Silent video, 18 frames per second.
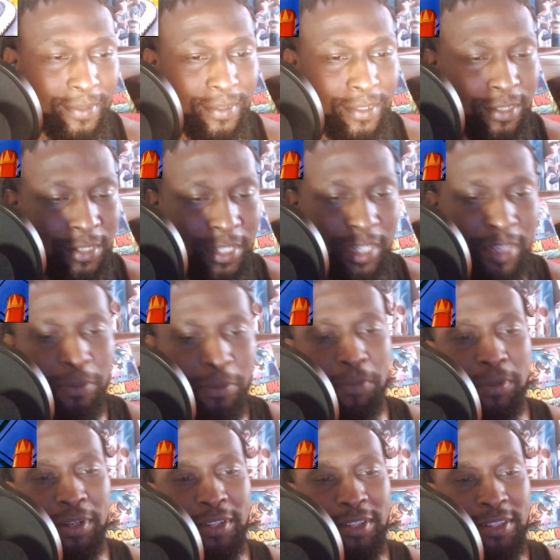Oh, yeah. I
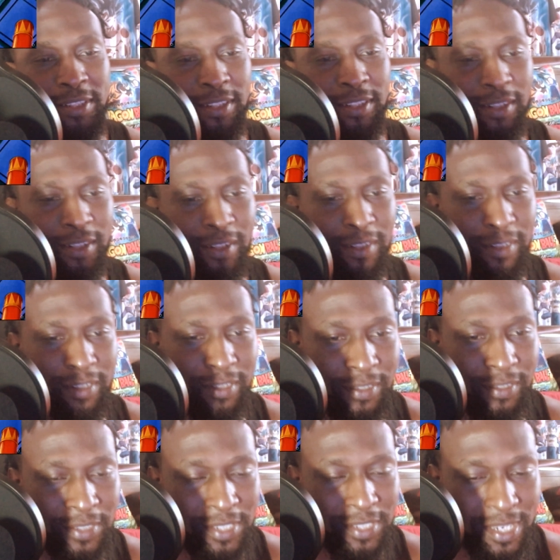remember this,
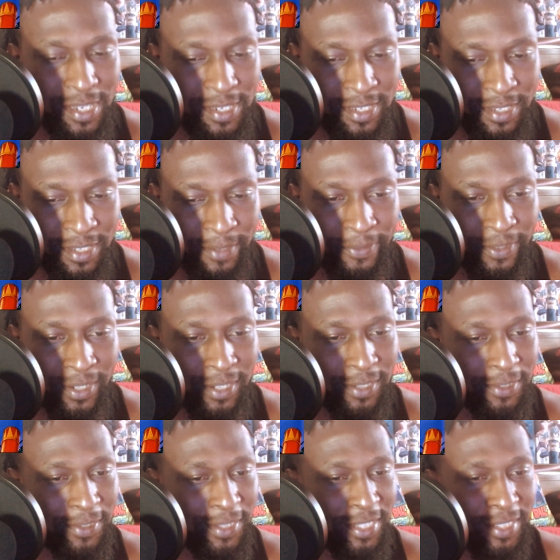what's it called? This is a filler,
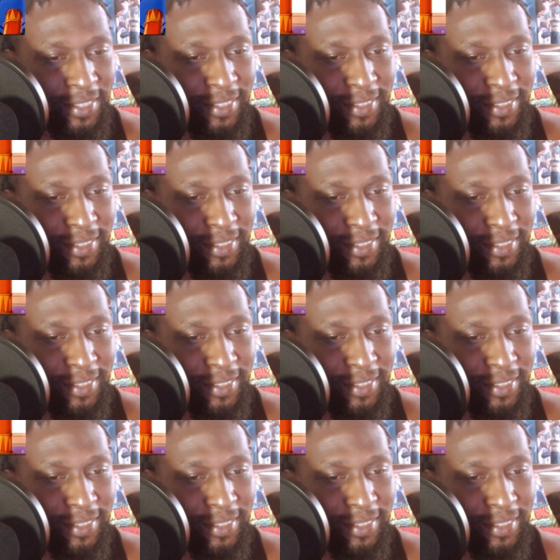right?